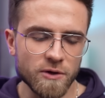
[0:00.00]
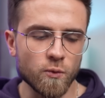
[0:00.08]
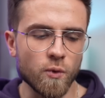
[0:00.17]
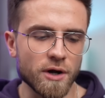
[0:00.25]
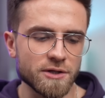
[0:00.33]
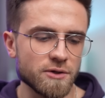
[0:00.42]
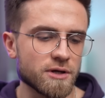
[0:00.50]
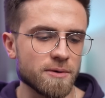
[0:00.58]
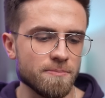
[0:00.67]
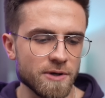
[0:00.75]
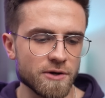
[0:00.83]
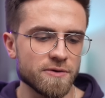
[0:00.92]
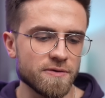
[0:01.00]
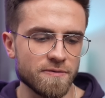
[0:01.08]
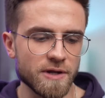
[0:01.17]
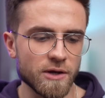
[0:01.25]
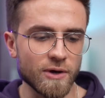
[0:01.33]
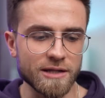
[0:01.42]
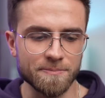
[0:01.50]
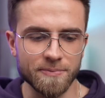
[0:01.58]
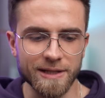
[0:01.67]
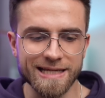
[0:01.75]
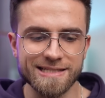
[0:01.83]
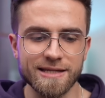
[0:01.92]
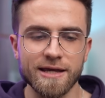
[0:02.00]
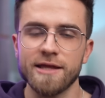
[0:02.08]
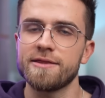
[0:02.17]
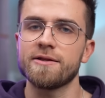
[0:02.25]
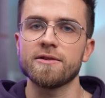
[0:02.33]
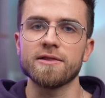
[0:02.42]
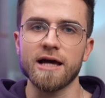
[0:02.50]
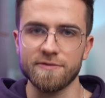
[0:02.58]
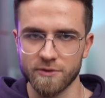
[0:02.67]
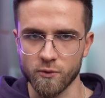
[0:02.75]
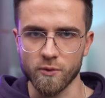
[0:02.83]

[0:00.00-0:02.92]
you want, you can mirror the video and place it in the left